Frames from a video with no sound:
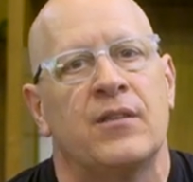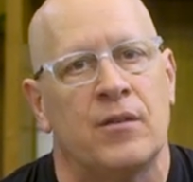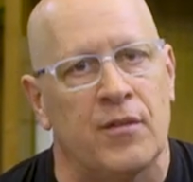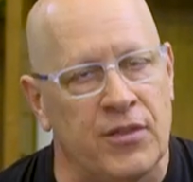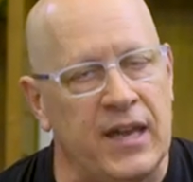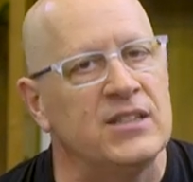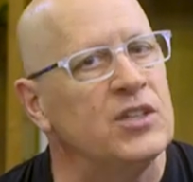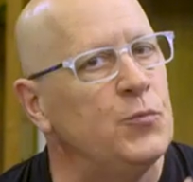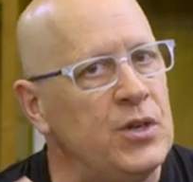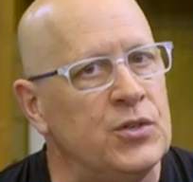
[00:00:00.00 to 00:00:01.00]
there are things
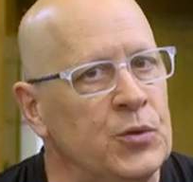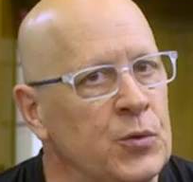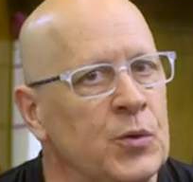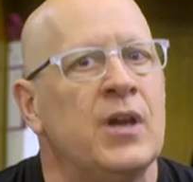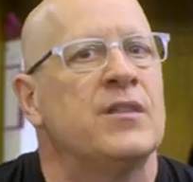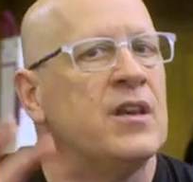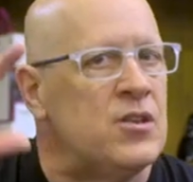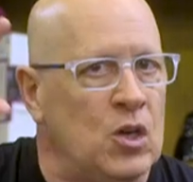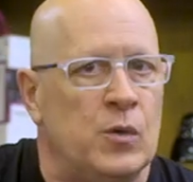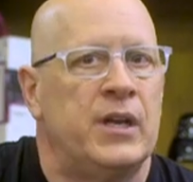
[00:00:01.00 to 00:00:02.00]
that we do that
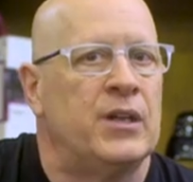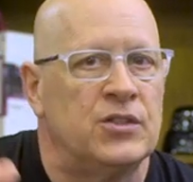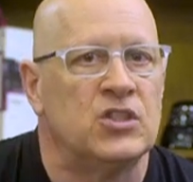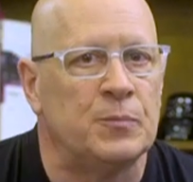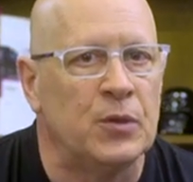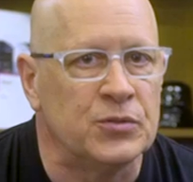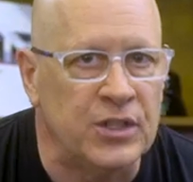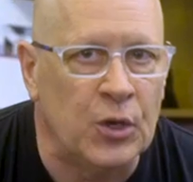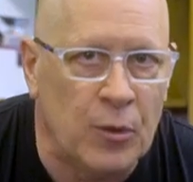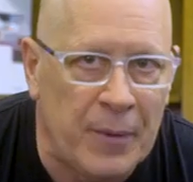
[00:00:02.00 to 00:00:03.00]
no one else is supposed to know